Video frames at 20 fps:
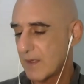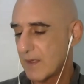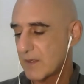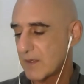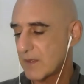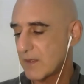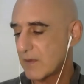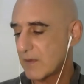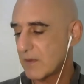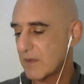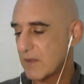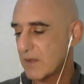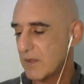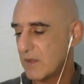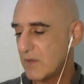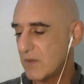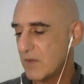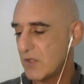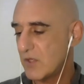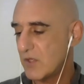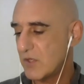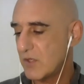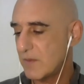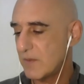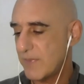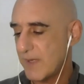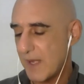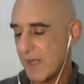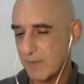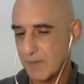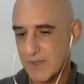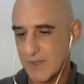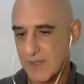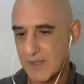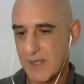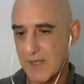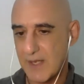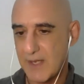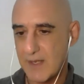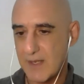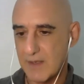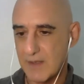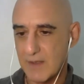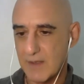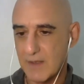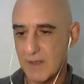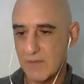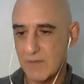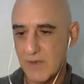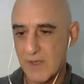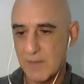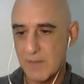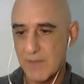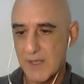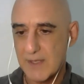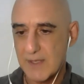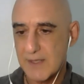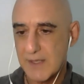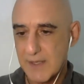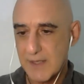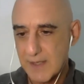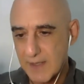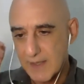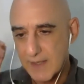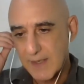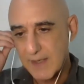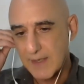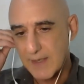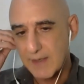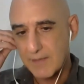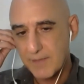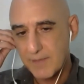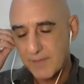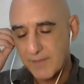So you should be able to hear a rhythmic ticking here.